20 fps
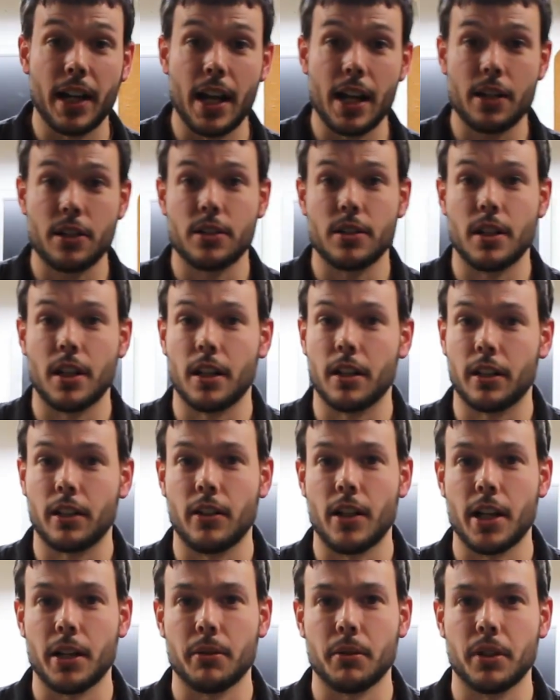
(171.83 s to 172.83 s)
action out of the
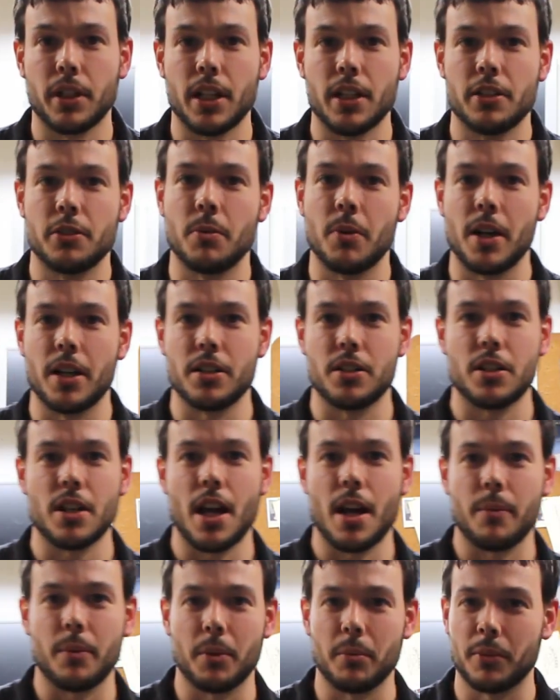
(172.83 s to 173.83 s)
Clockwerk Case Mod
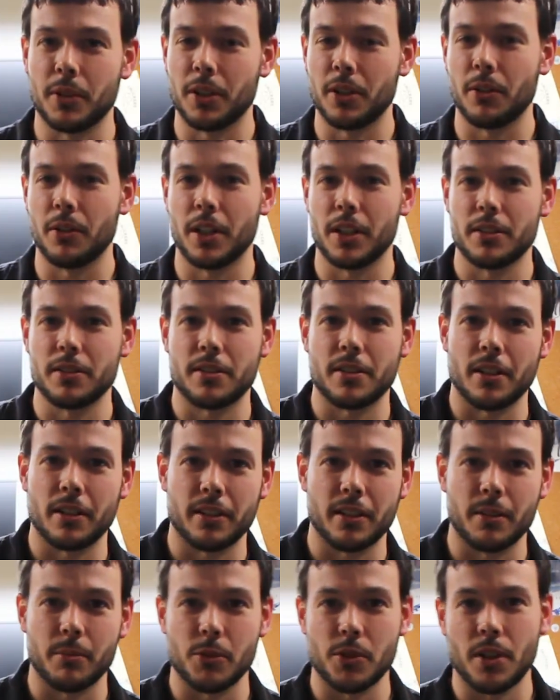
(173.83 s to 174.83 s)
shop. I'm going to go ahead and
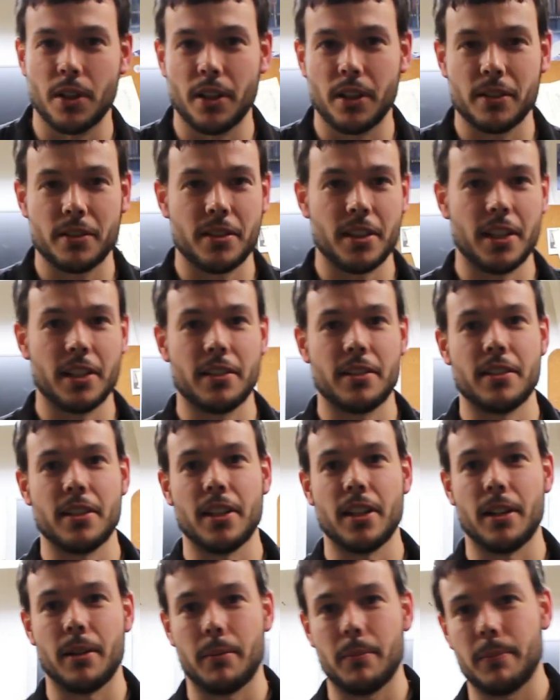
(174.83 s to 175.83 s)
start the
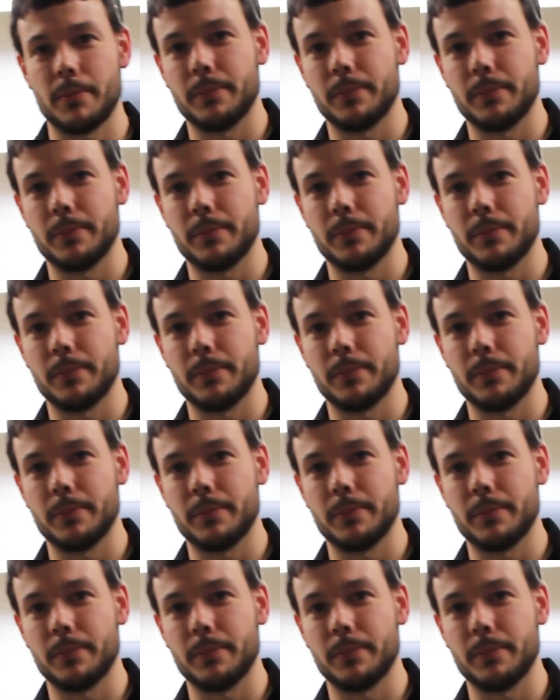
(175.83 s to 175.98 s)
CNC up.